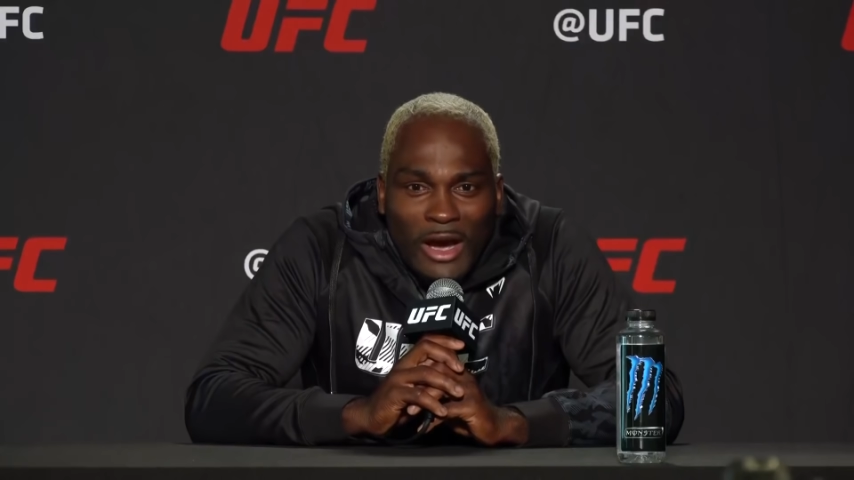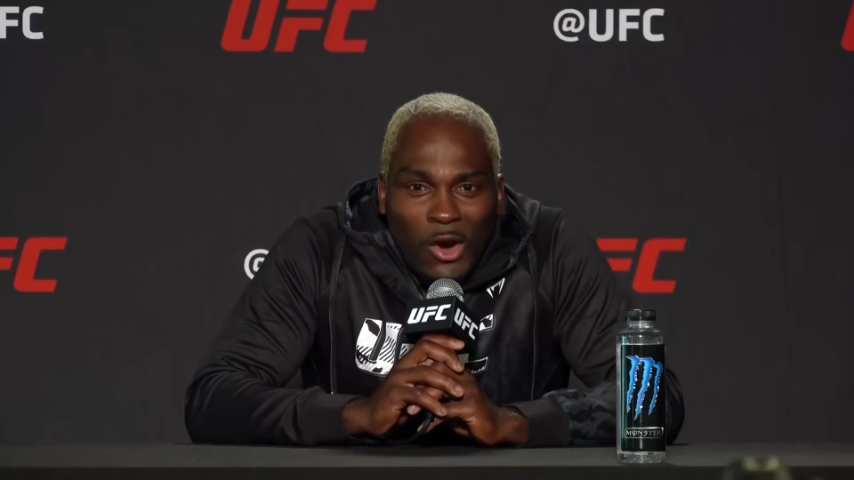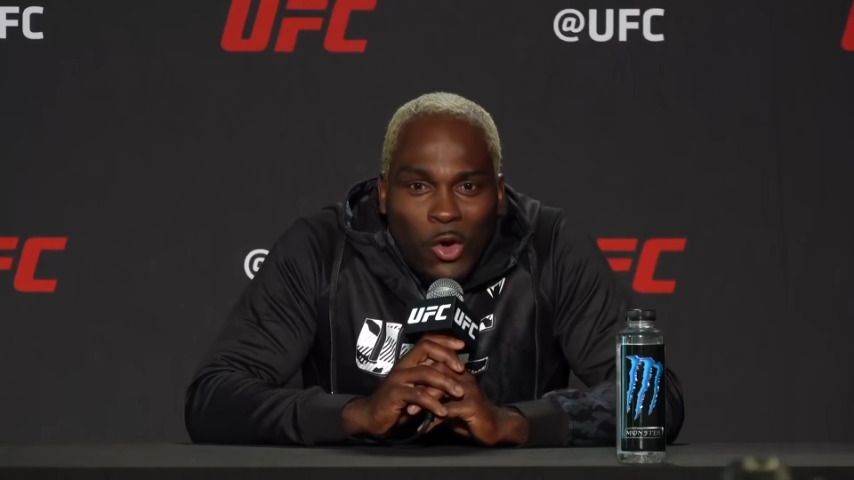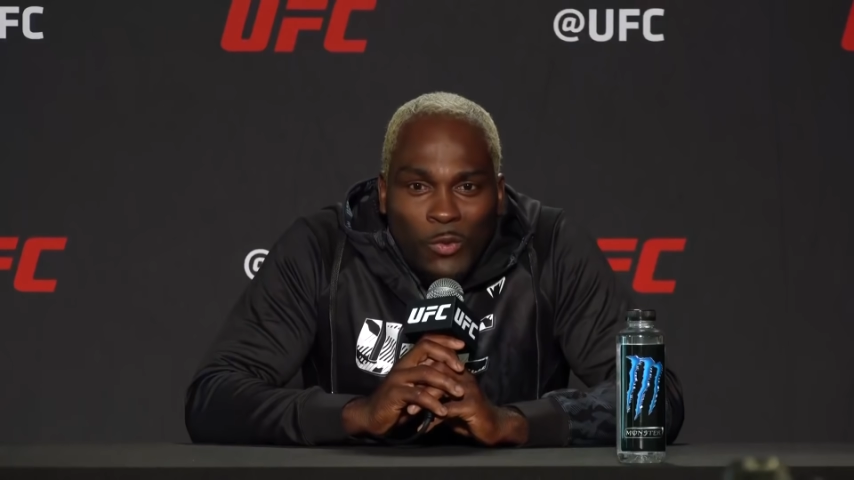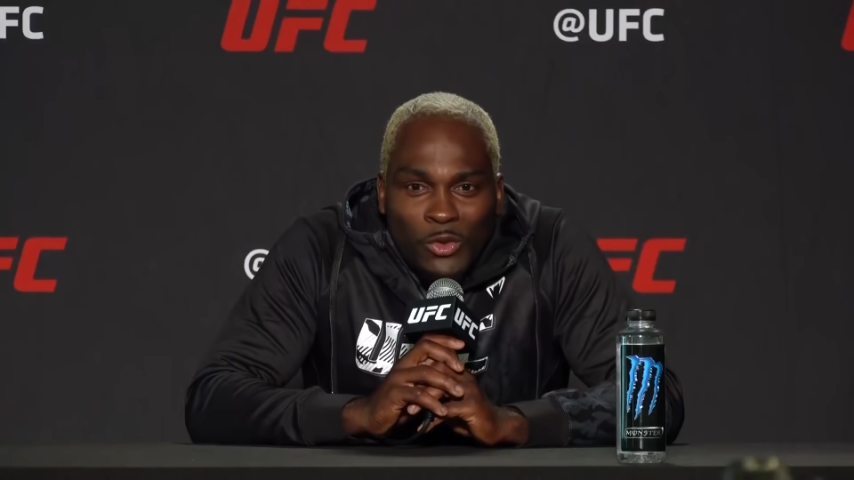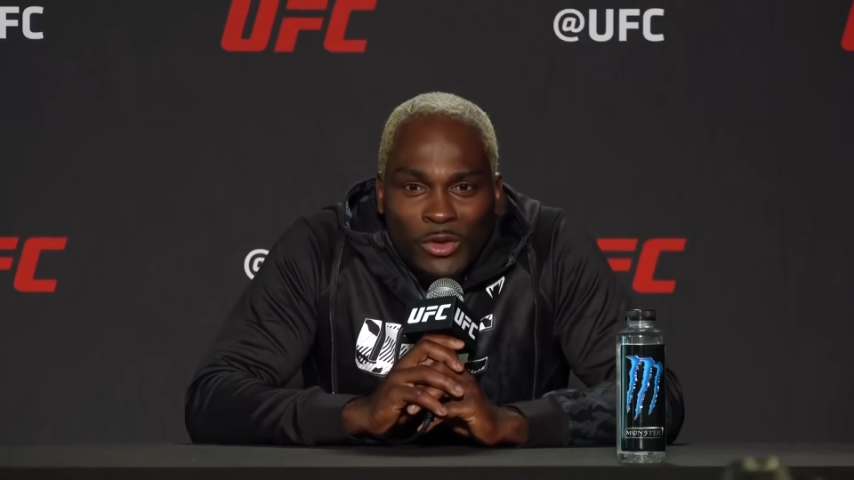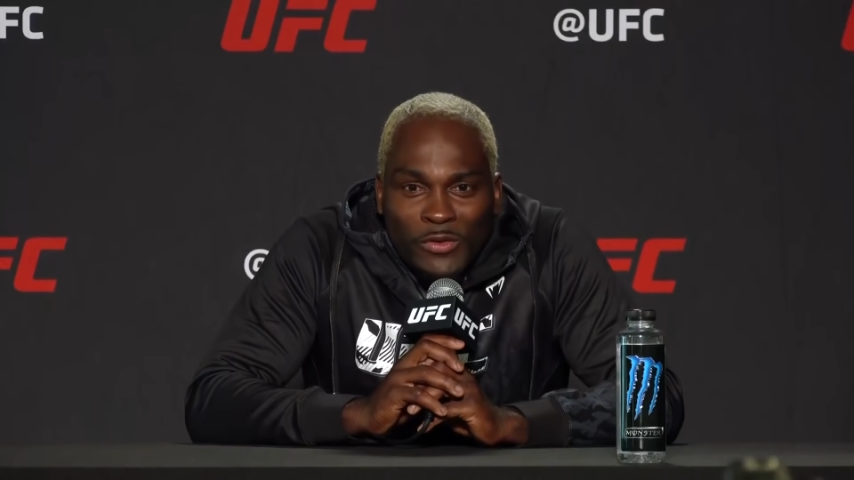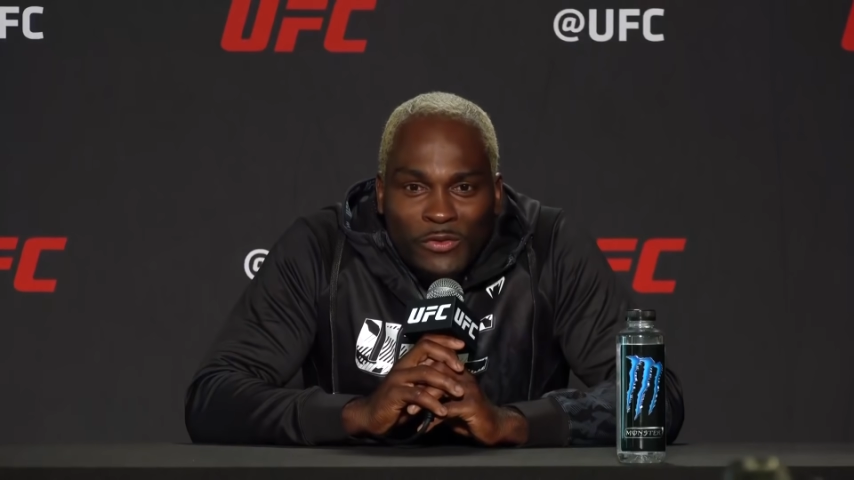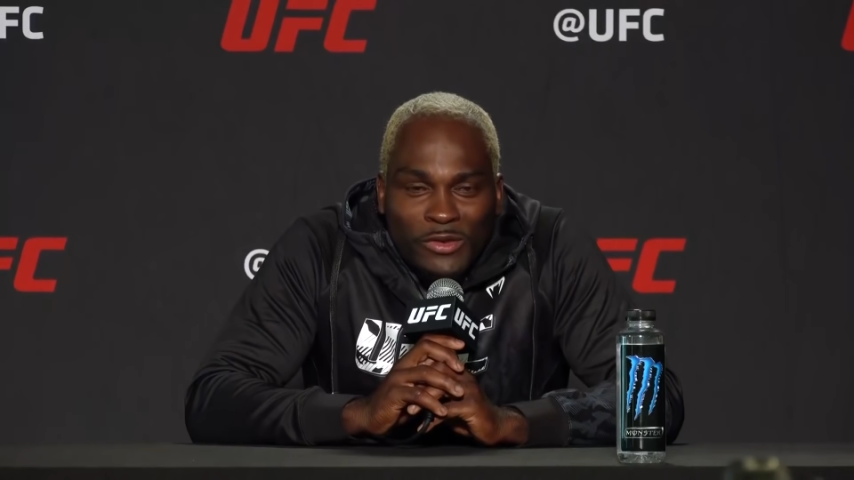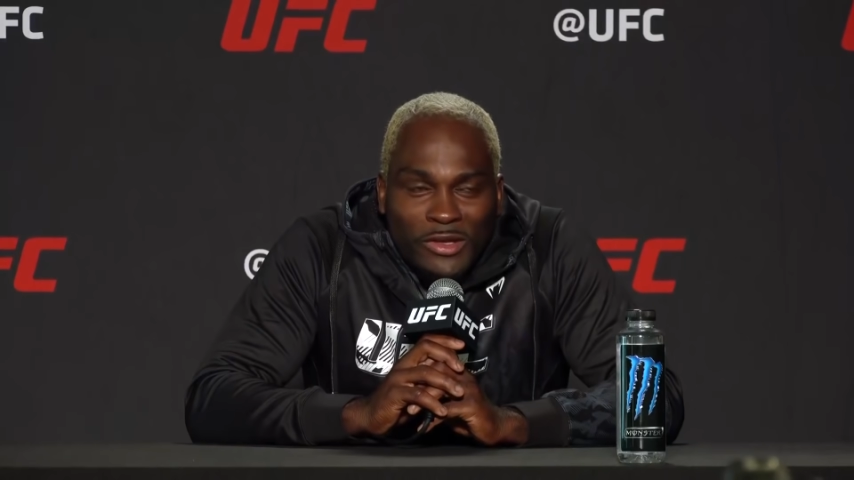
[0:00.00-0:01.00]
hope you and
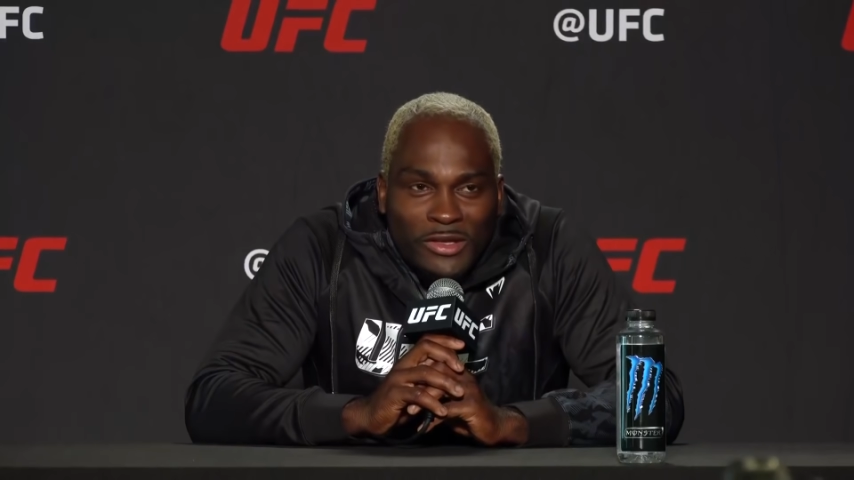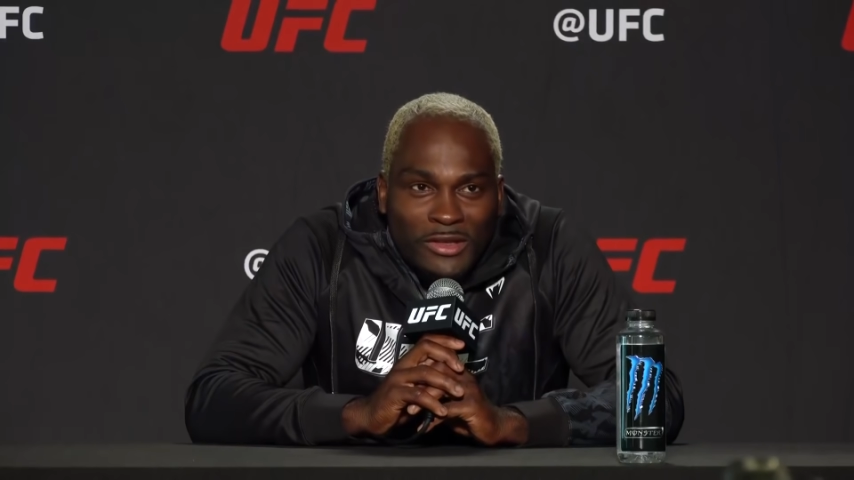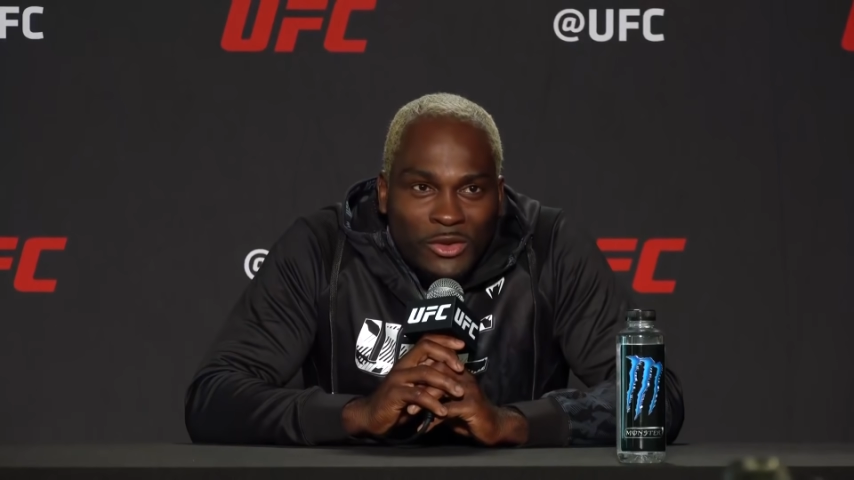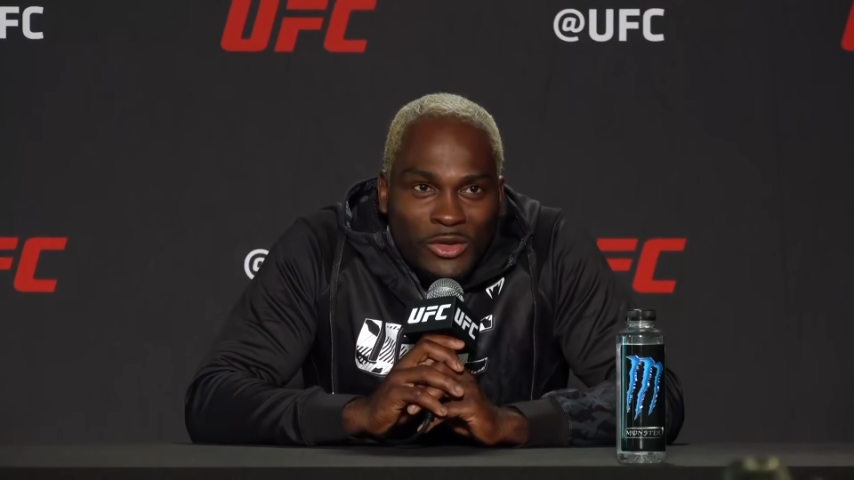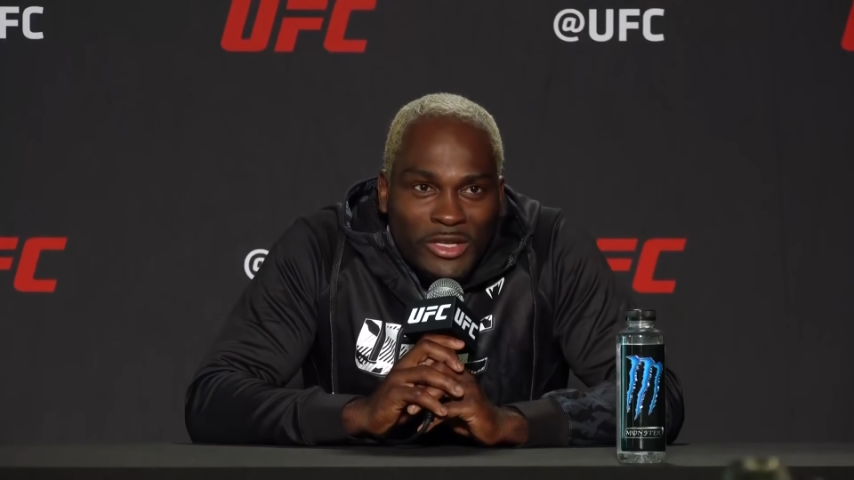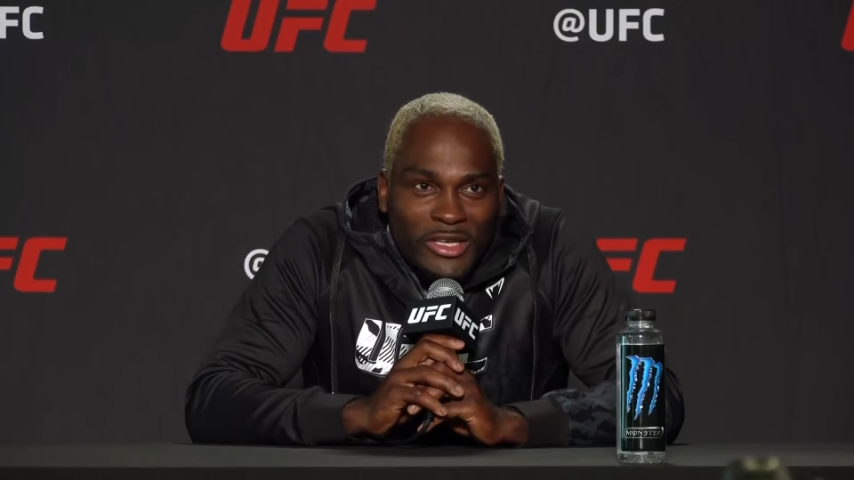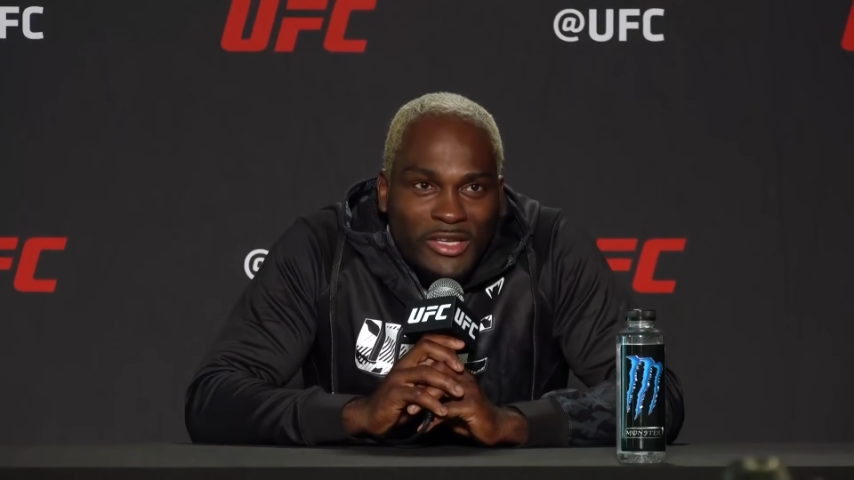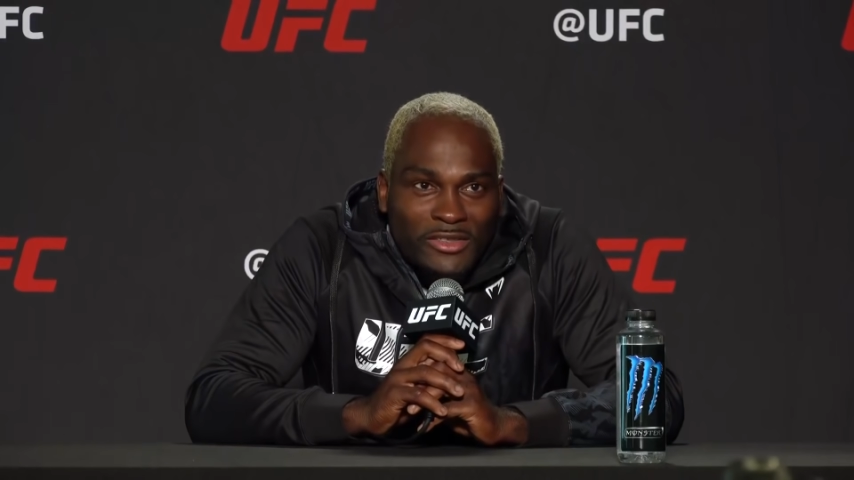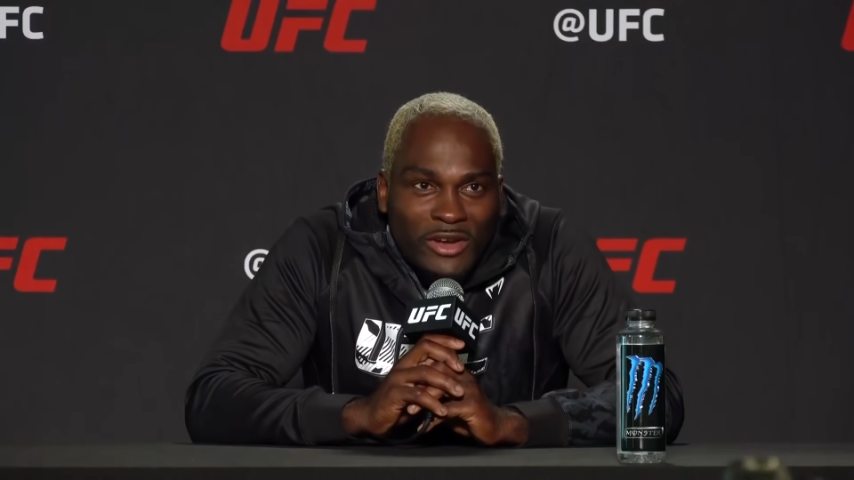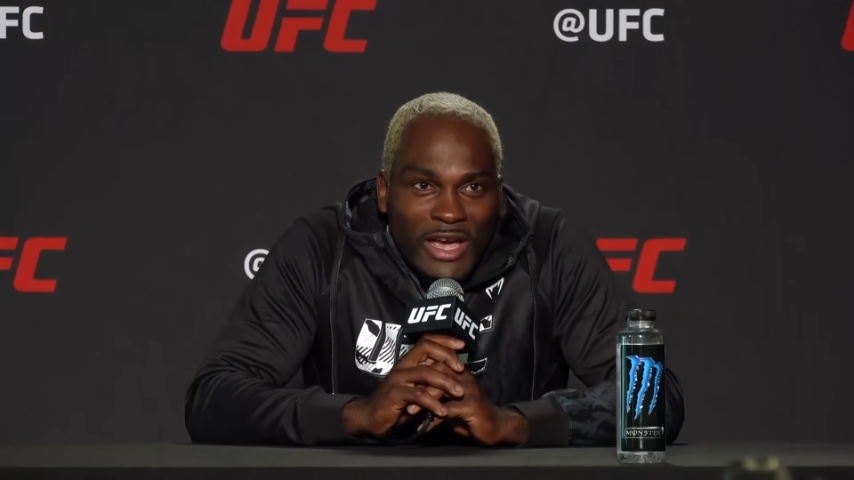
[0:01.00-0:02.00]
the you and the
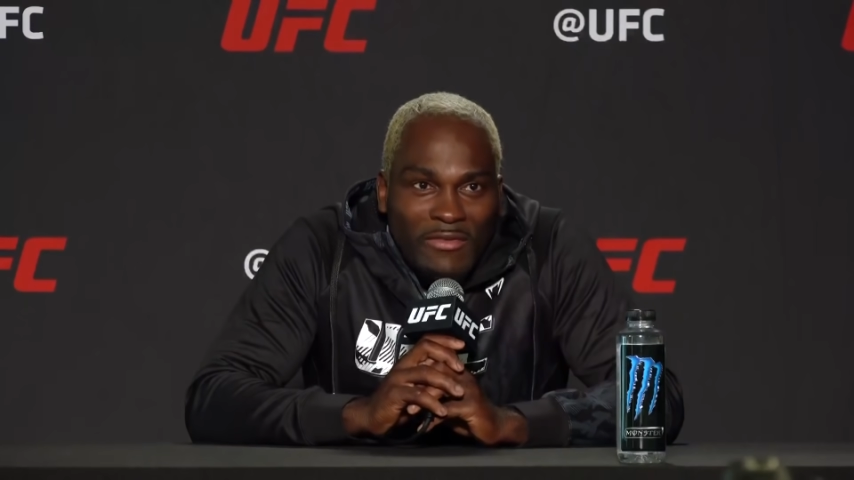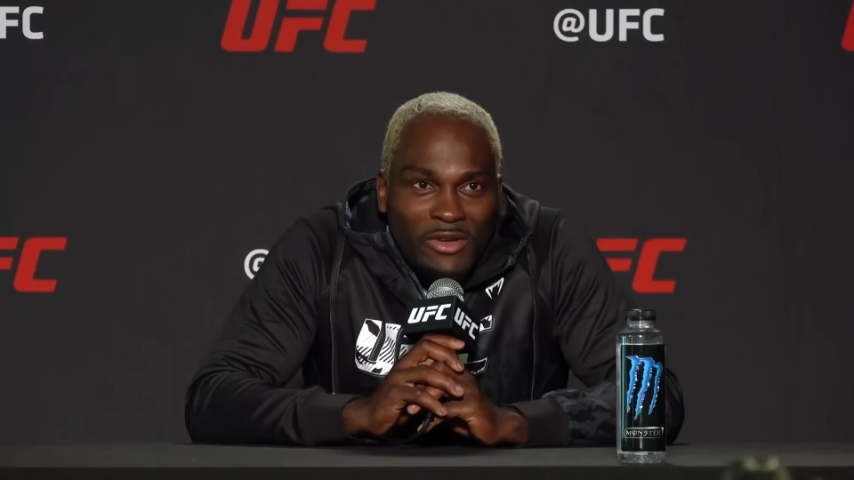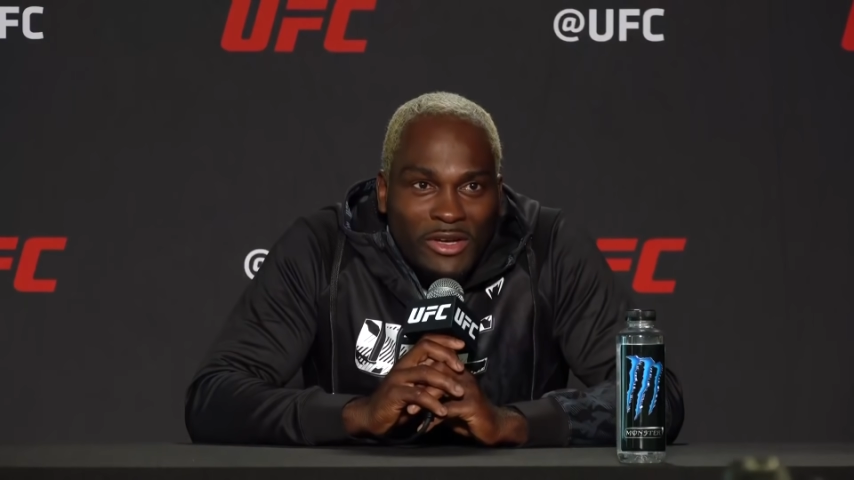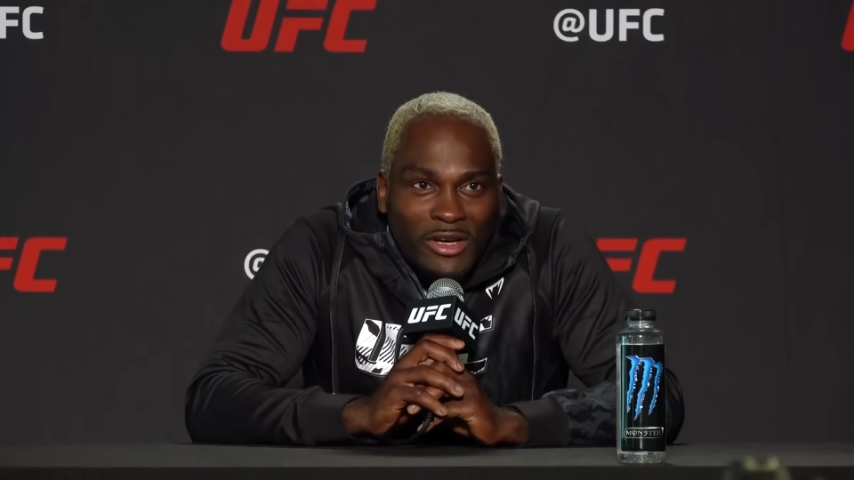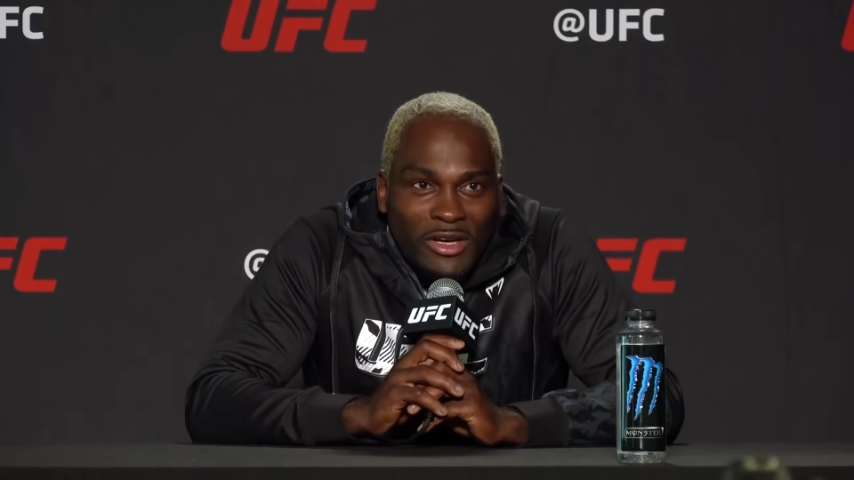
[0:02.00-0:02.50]
kids are having a,